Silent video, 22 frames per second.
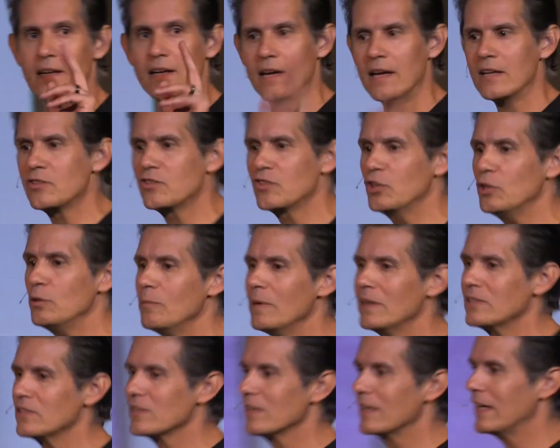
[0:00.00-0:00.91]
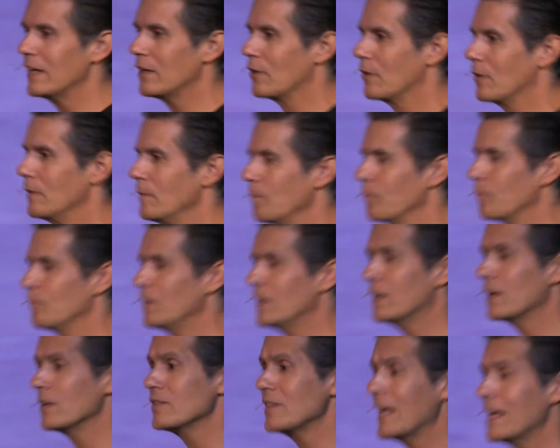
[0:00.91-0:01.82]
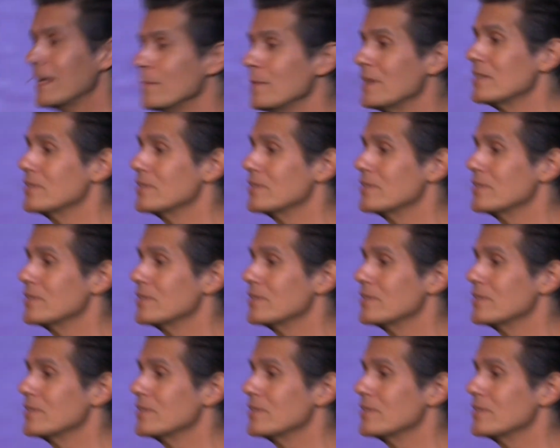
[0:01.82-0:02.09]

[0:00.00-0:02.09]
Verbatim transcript: And two months later, because Amy